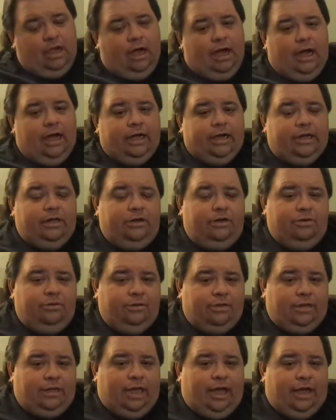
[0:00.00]
I can do a
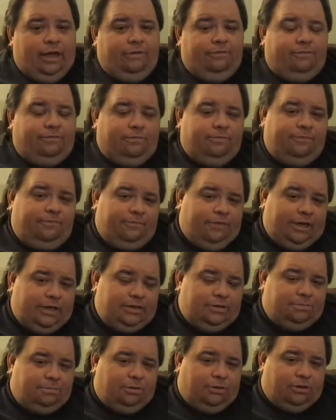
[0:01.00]
live from
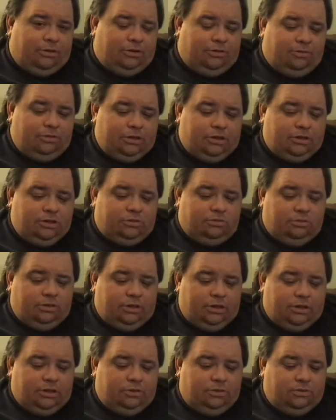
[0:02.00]
Facebook, which is
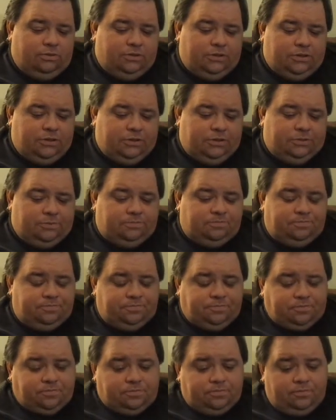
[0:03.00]
really cool too.
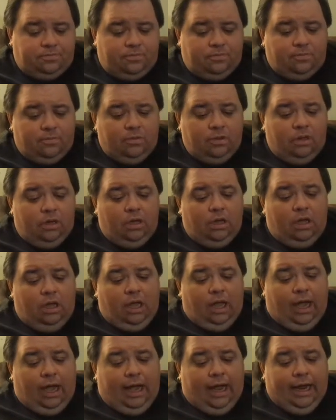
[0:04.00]

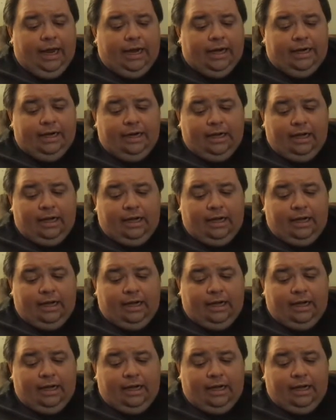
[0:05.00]
And